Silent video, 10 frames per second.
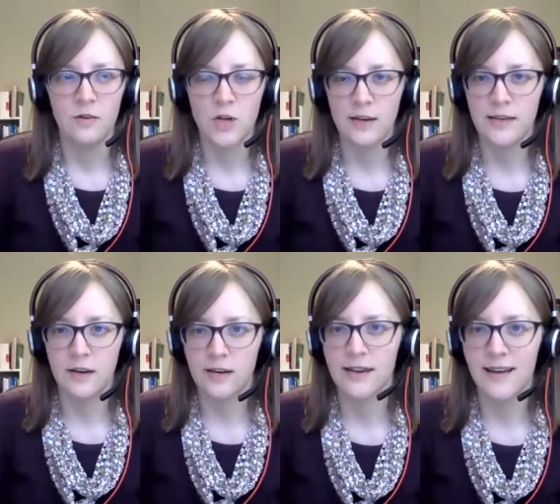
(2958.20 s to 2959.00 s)
Jacques
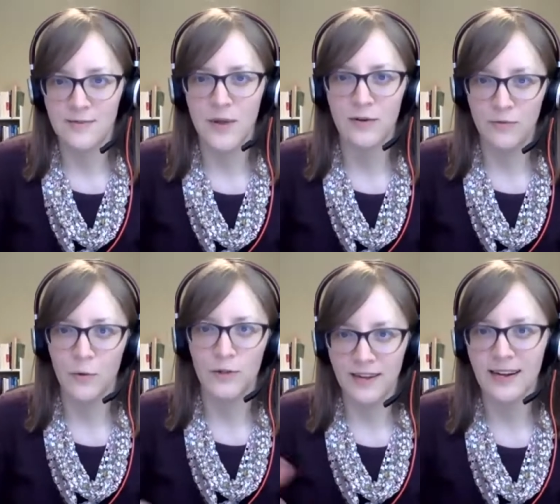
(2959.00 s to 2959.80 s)
Derrida's
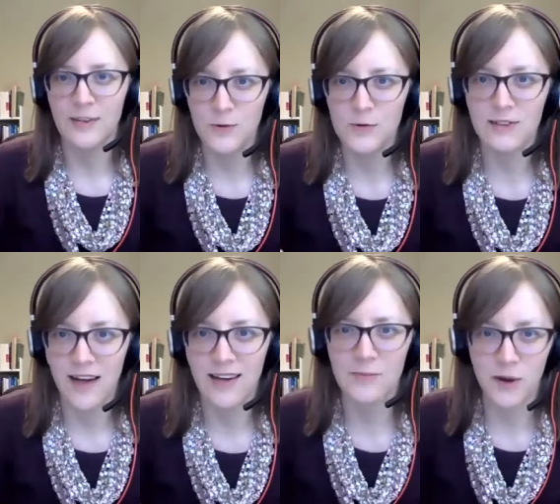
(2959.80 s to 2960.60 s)
metaphor that I use a
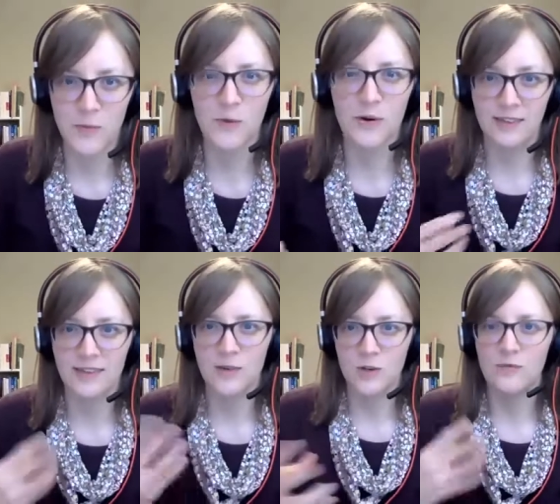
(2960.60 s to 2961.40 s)
lot in my work,
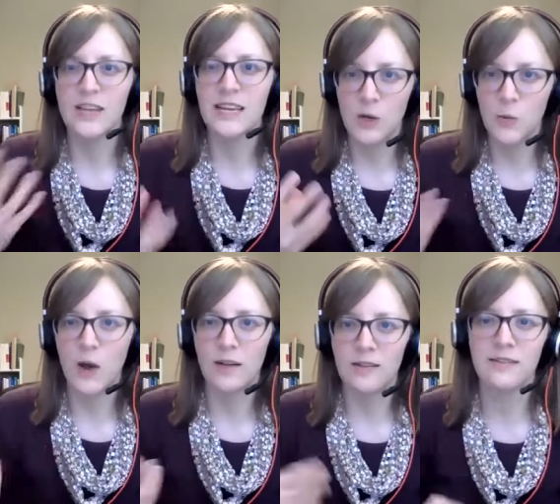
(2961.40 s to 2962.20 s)
the notion of eating
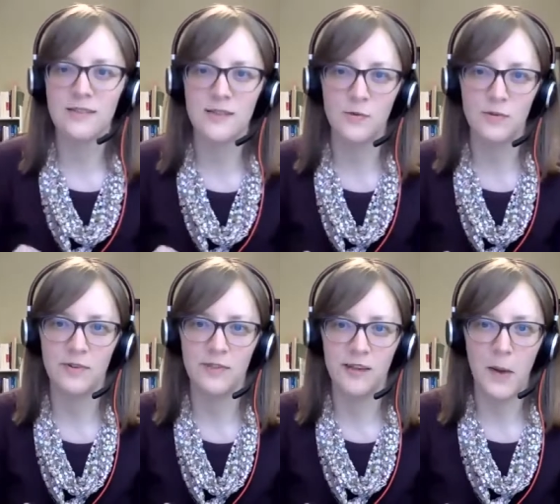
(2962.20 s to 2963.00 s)
well. So if
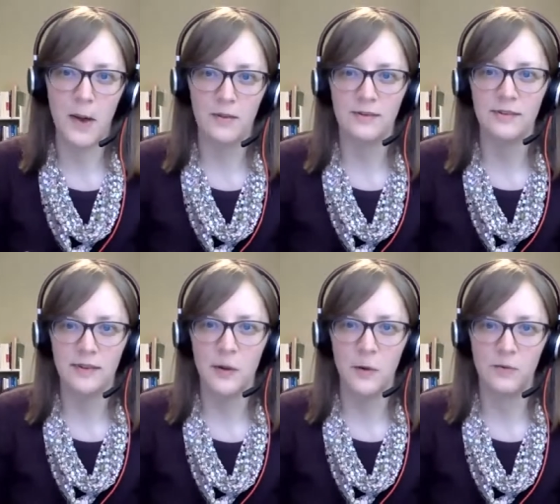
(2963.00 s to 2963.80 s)
we think about,
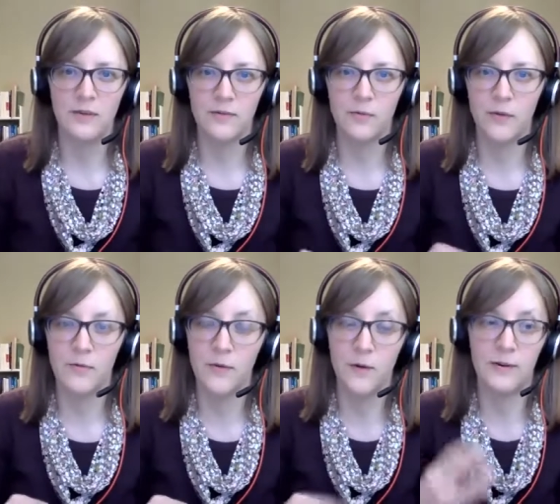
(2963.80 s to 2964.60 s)

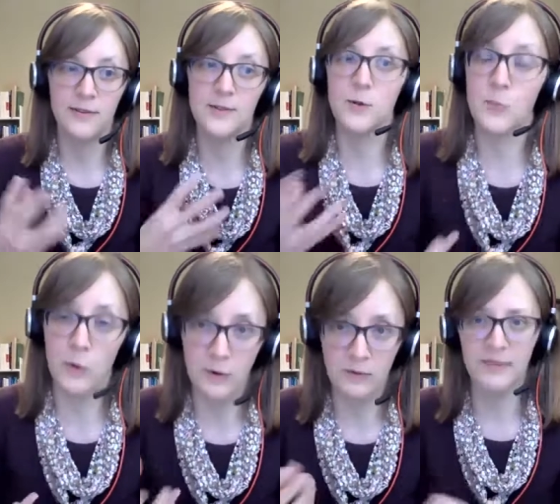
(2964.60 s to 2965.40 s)
if we're a
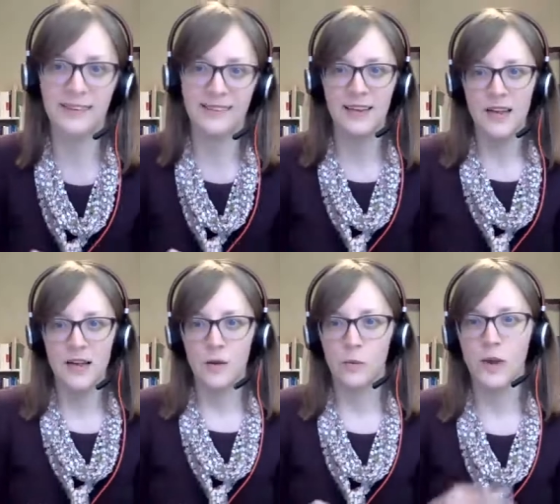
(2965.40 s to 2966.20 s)
consumer,
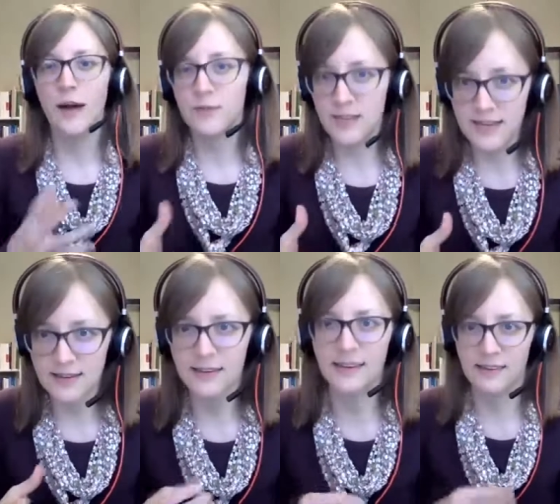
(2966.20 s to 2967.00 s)
we have to
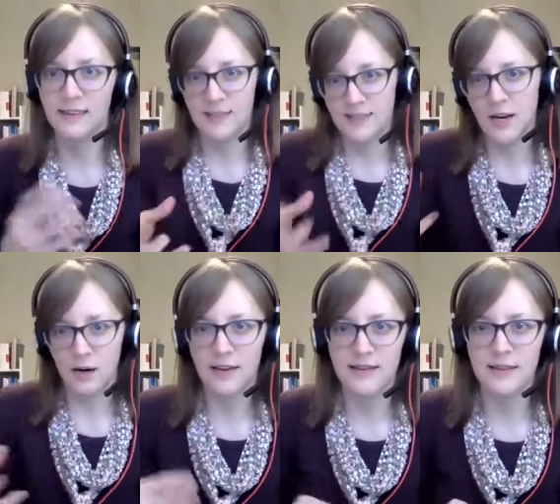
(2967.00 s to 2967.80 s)
eat, as
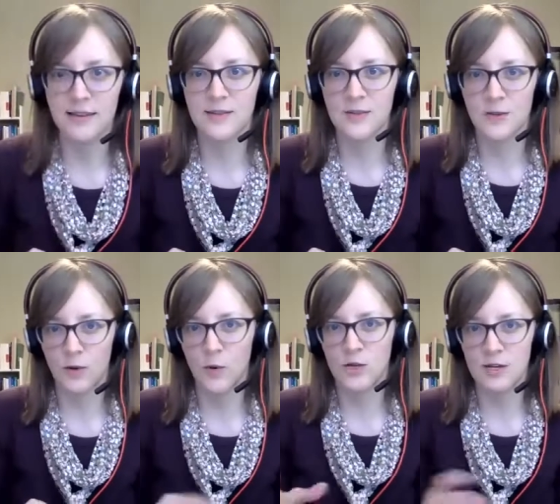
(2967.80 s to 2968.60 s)
Derrida says. So the
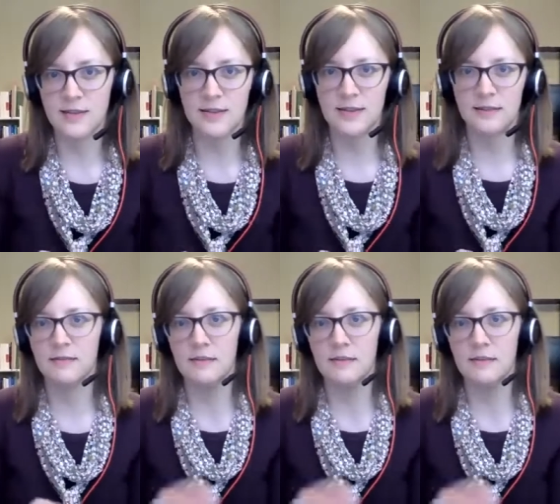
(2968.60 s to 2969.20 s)
question isn't it,